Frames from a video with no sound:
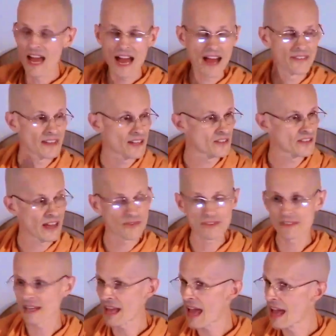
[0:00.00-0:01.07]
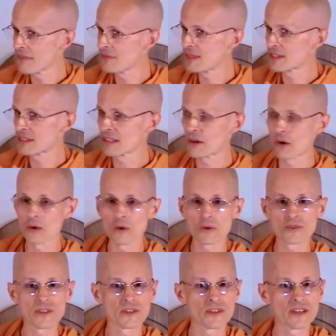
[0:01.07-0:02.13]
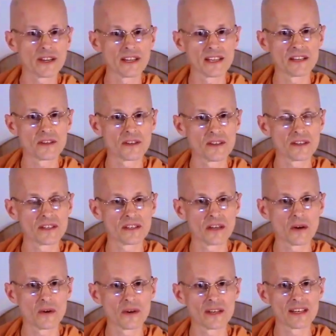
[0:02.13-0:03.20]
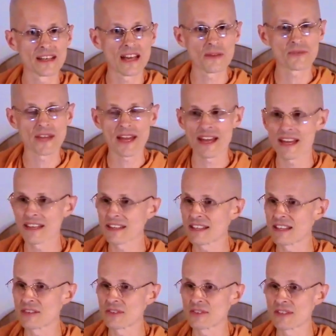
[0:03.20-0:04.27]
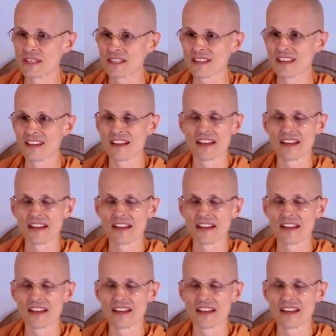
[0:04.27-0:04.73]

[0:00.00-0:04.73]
and that severed head that she holds in her lower left hand is the